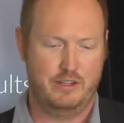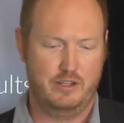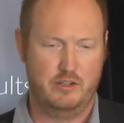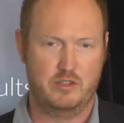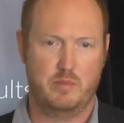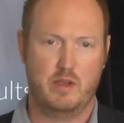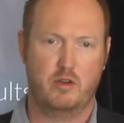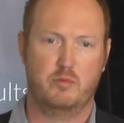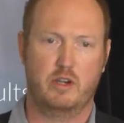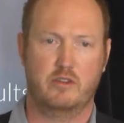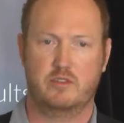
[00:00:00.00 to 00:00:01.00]
use the bare
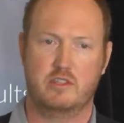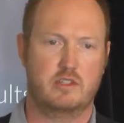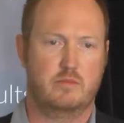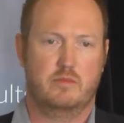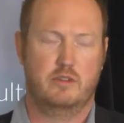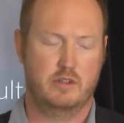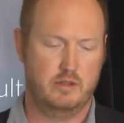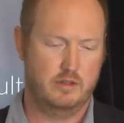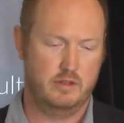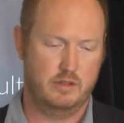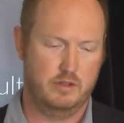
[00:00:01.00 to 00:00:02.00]
operating system
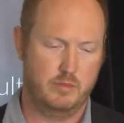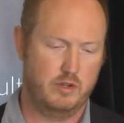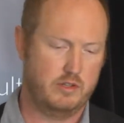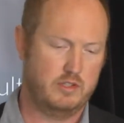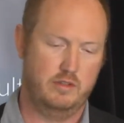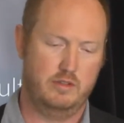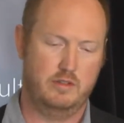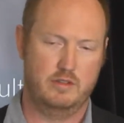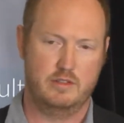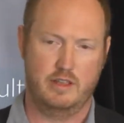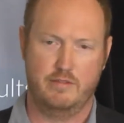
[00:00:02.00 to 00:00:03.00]
on a box. You
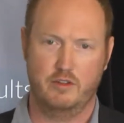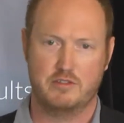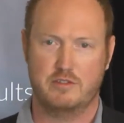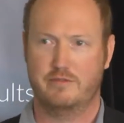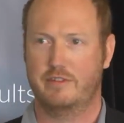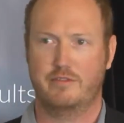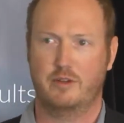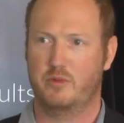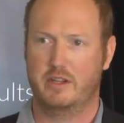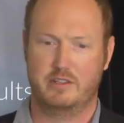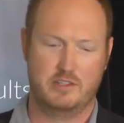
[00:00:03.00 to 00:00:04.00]
could have lots of different
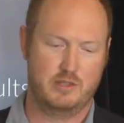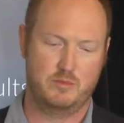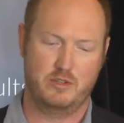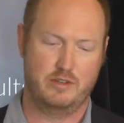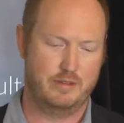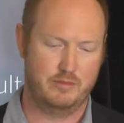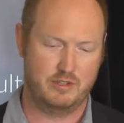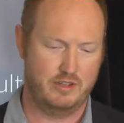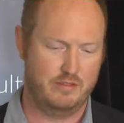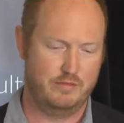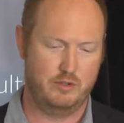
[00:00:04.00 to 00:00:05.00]
operating systems on it. It was
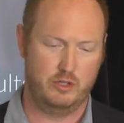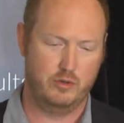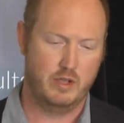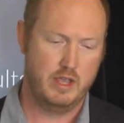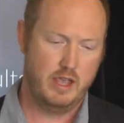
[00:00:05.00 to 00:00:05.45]
kind of new and cool.